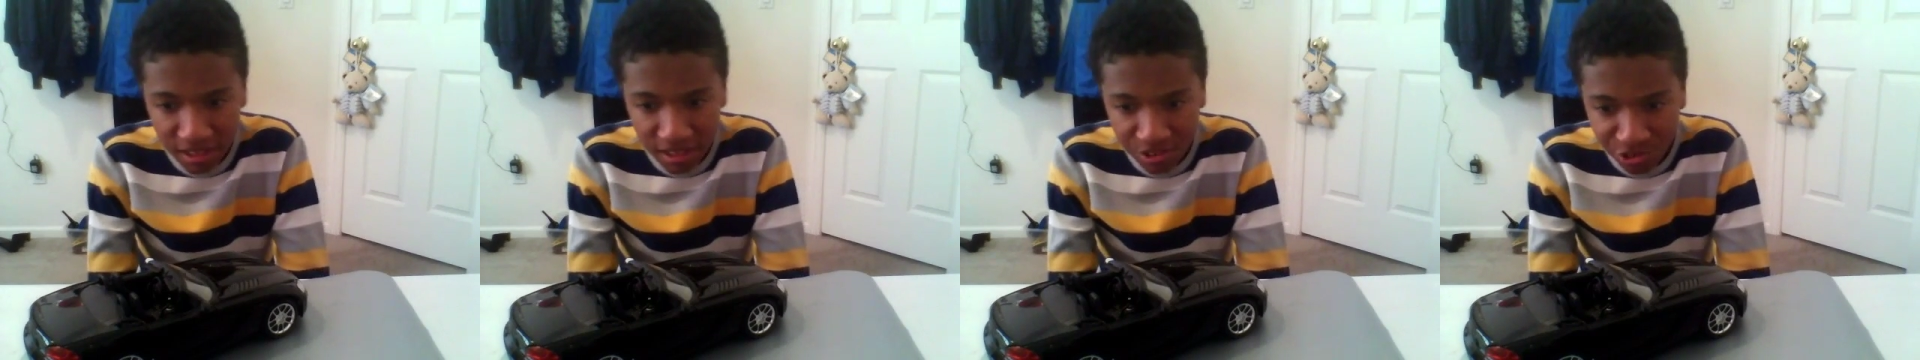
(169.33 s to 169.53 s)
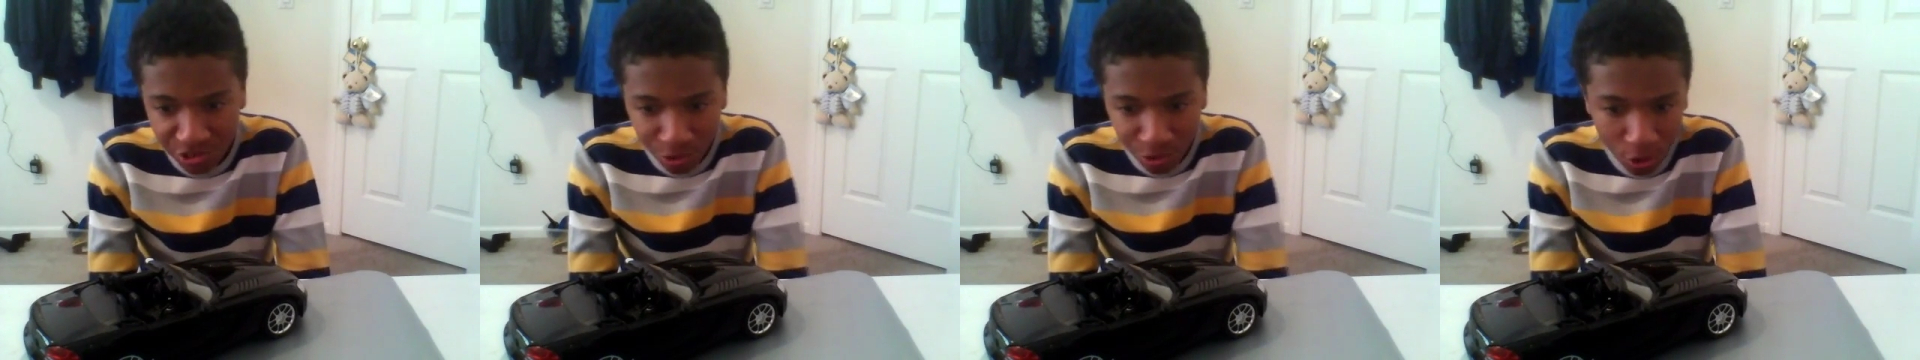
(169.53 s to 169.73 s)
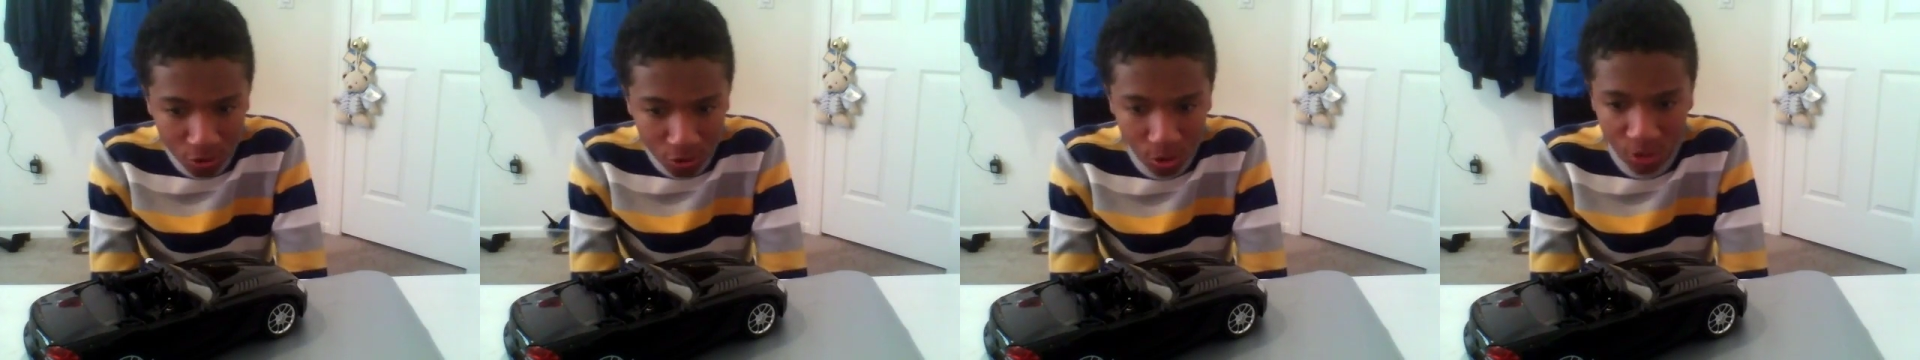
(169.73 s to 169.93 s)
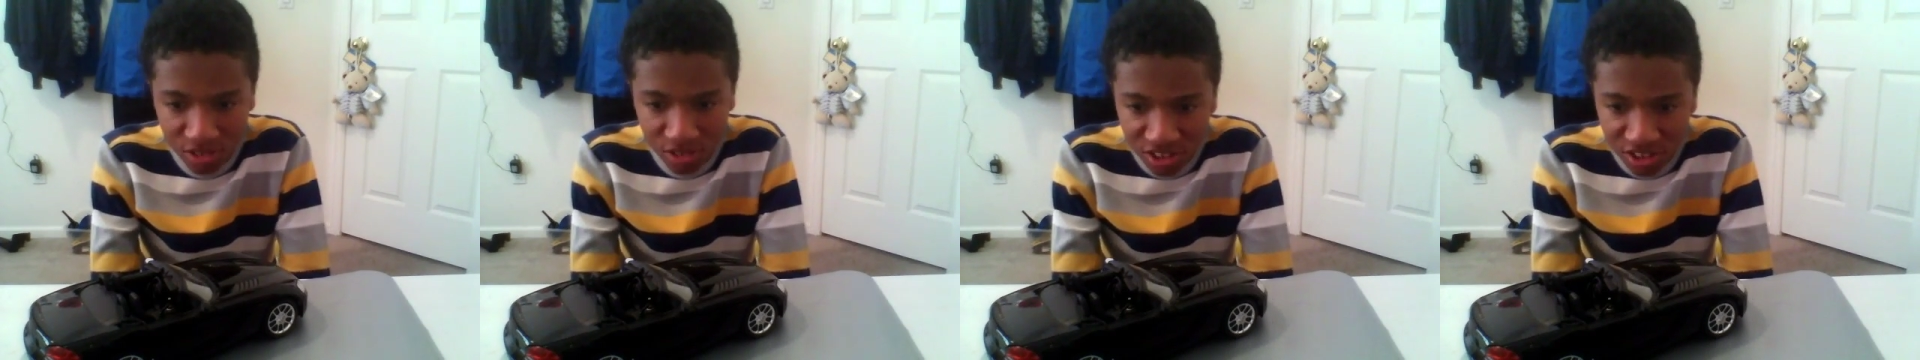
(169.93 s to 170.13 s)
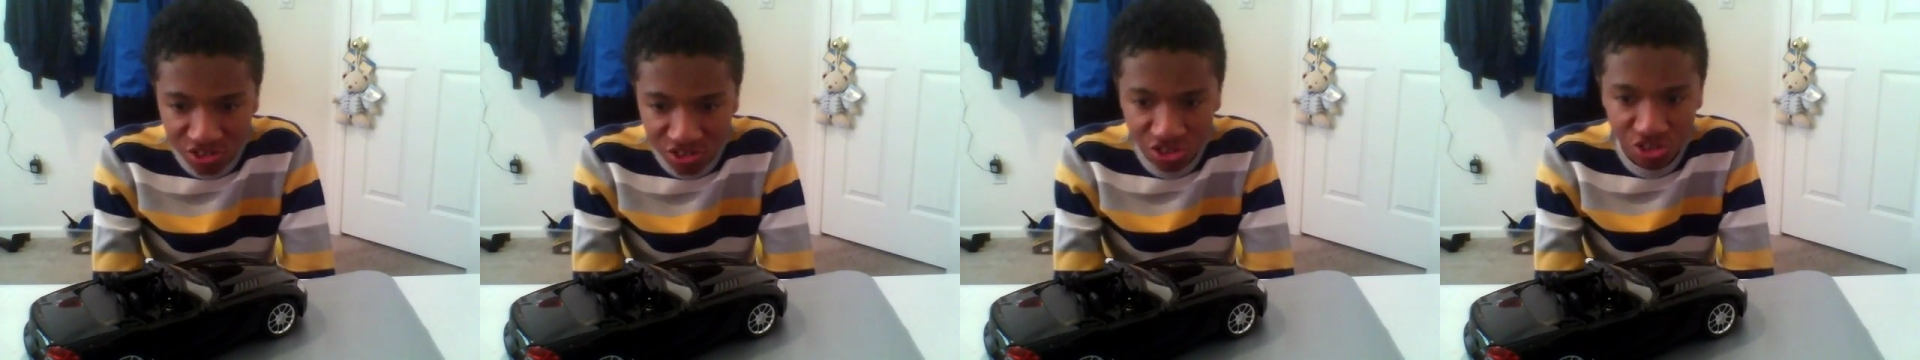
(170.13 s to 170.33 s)
So overall,
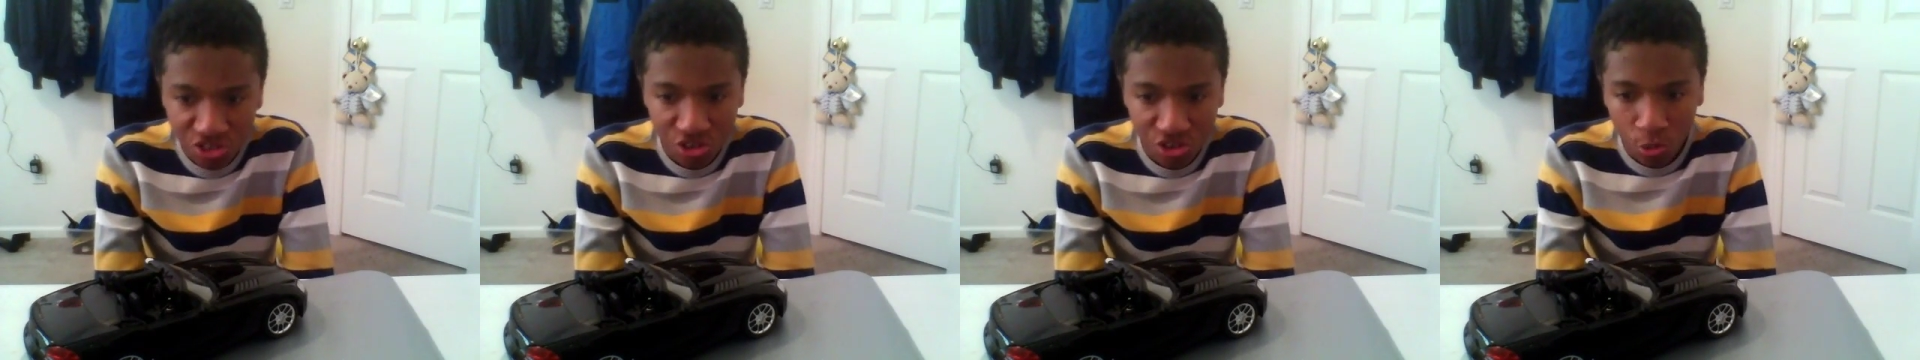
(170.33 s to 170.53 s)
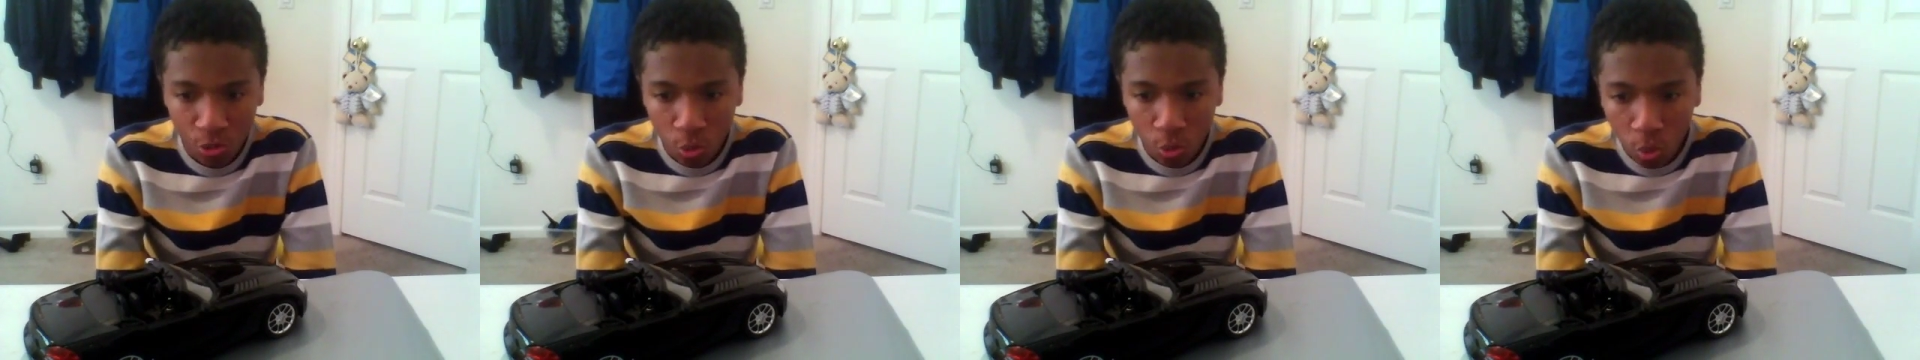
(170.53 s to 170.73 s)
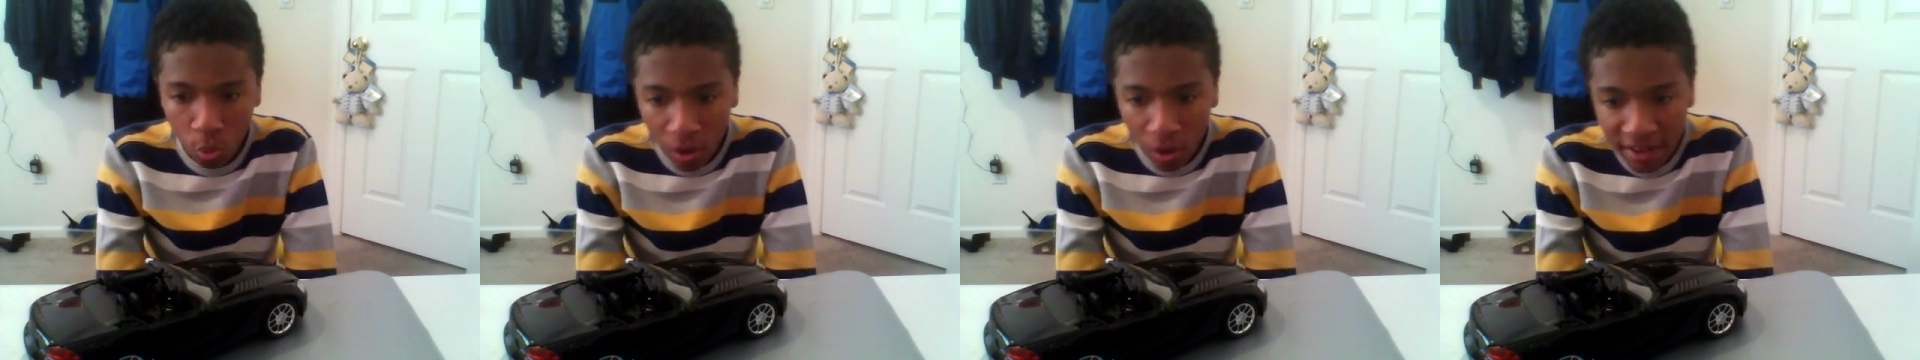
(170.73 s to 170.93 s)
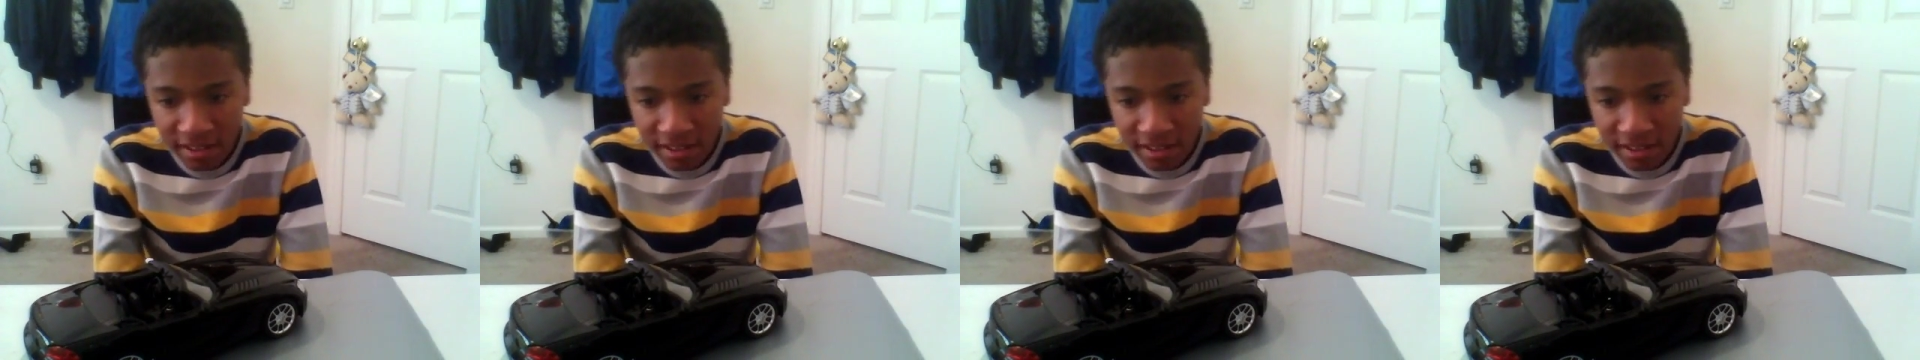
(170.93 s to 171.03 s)
this is just a way